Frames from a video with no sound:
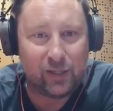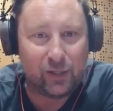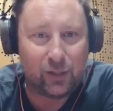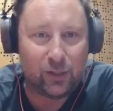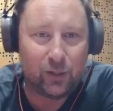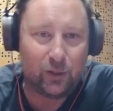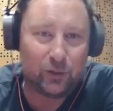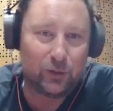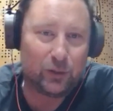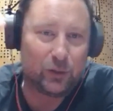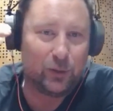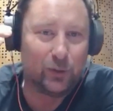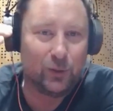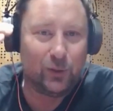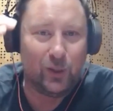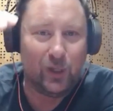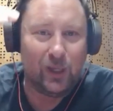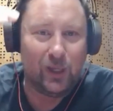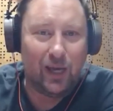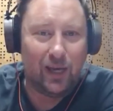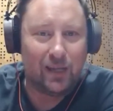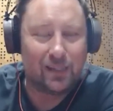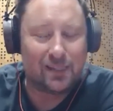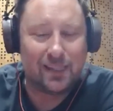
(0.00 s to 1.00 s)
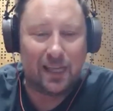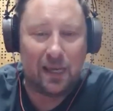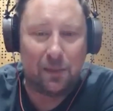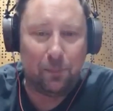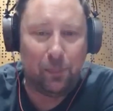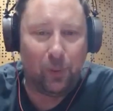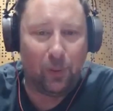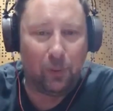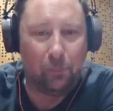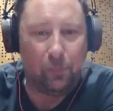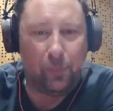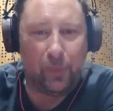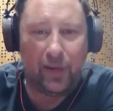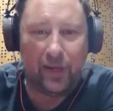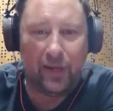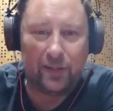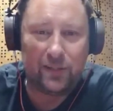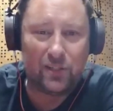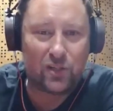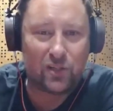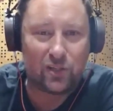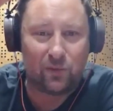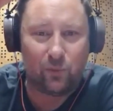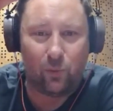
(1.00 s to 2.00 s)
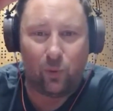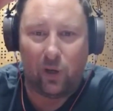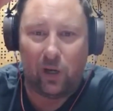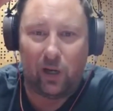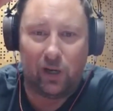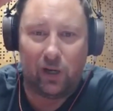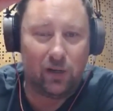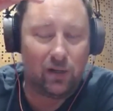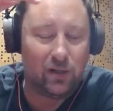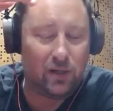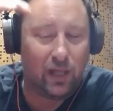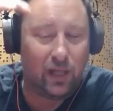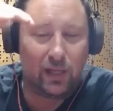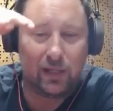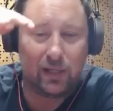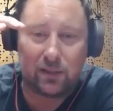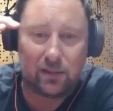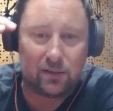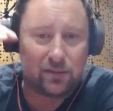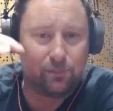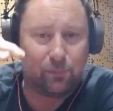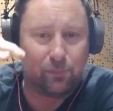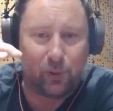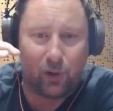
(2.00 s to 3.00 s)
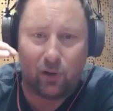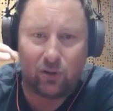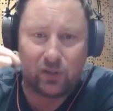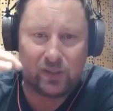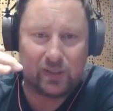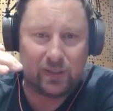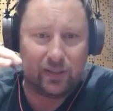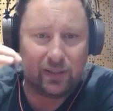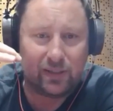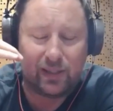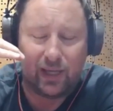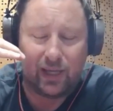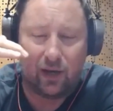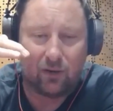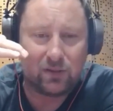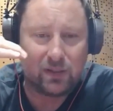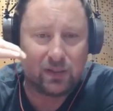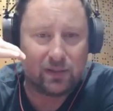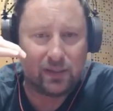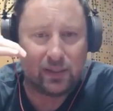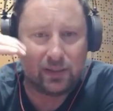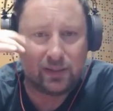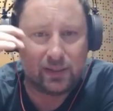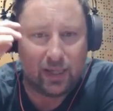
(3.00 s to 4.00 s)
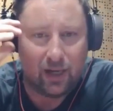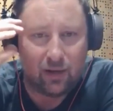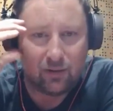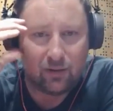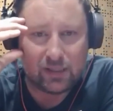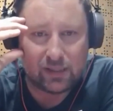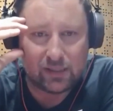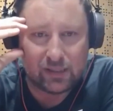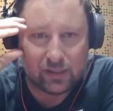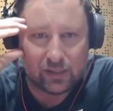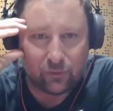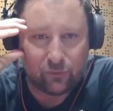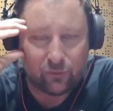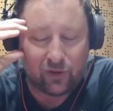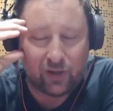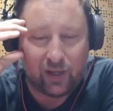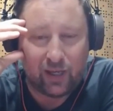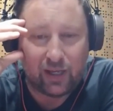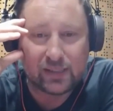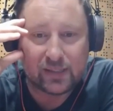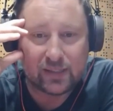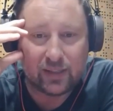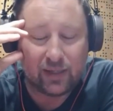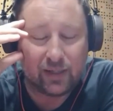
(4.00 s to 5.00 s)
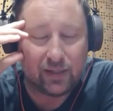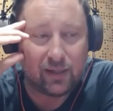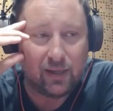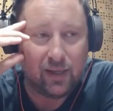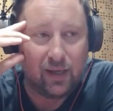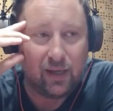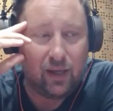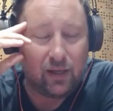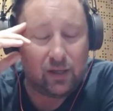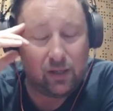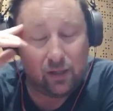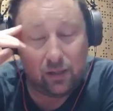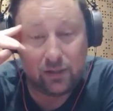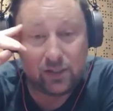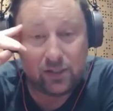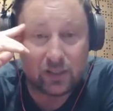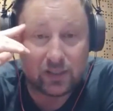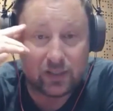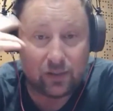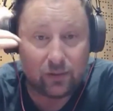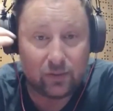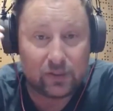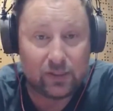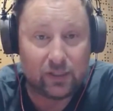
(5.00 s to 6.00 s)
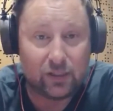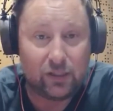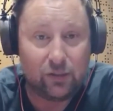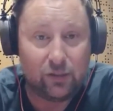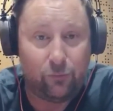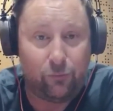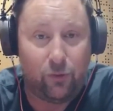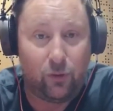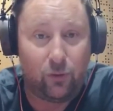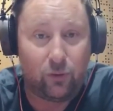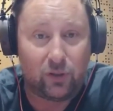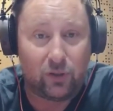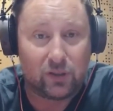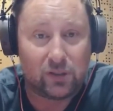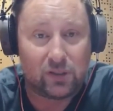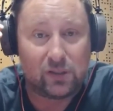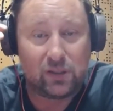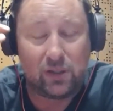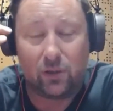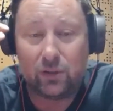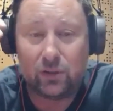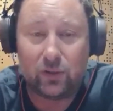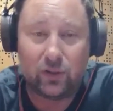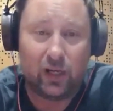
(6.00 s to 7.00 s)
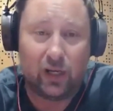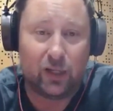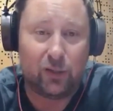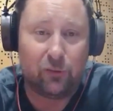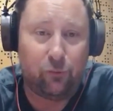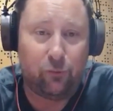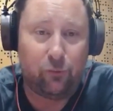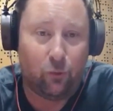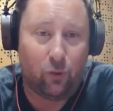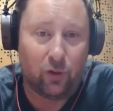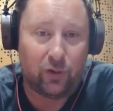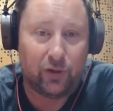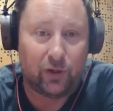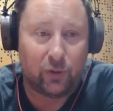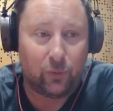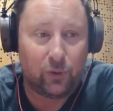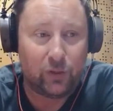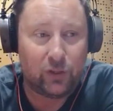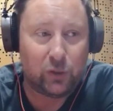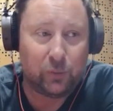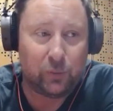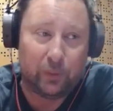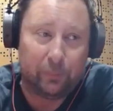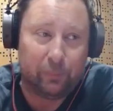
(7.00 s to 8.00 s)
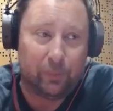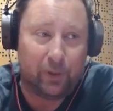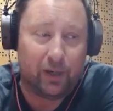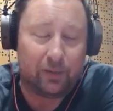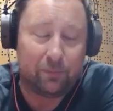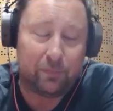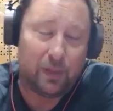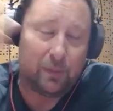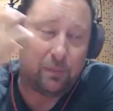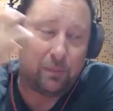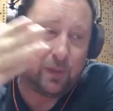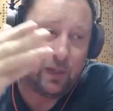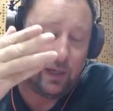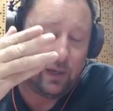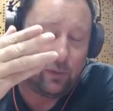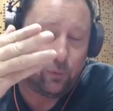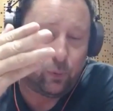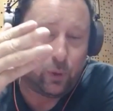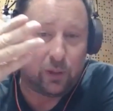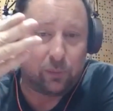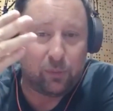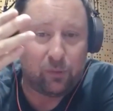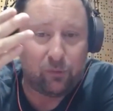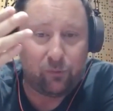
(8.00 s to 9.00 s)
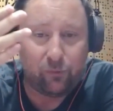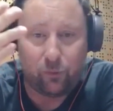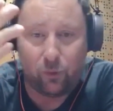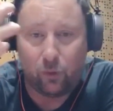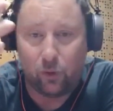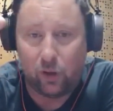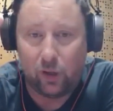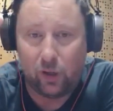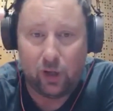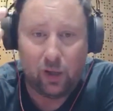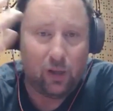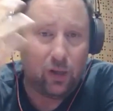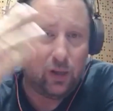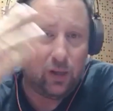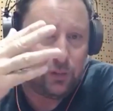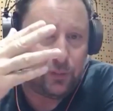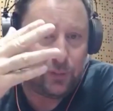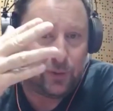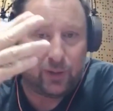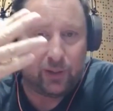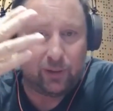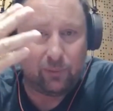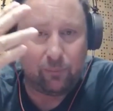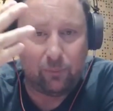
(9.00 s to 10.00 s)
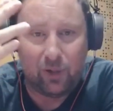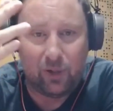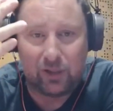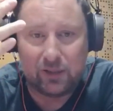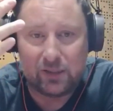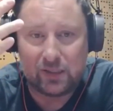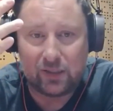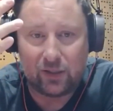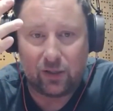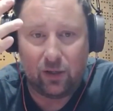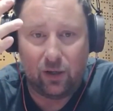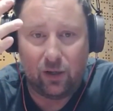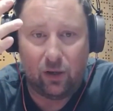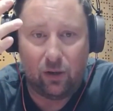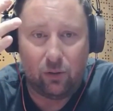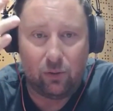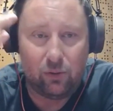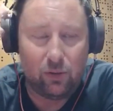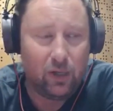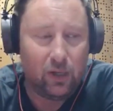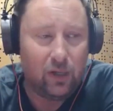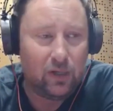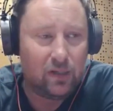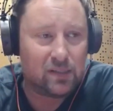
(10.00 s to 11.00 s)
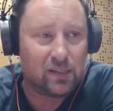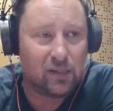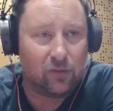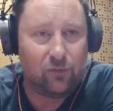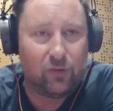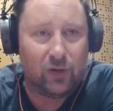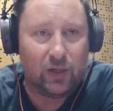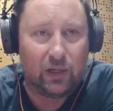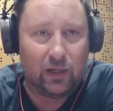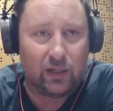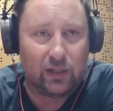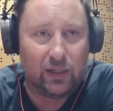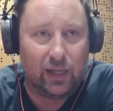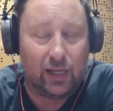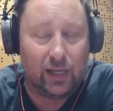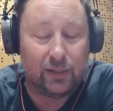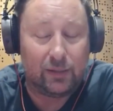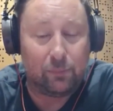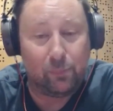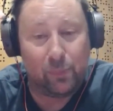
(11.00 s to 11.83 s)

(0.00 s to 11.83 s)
You go to a sample page where you're like browsing thousands and thousands of kicks, and you're just losing the focus. Go to that folder which you prepared maybe a week before, 3 months ago, something like that.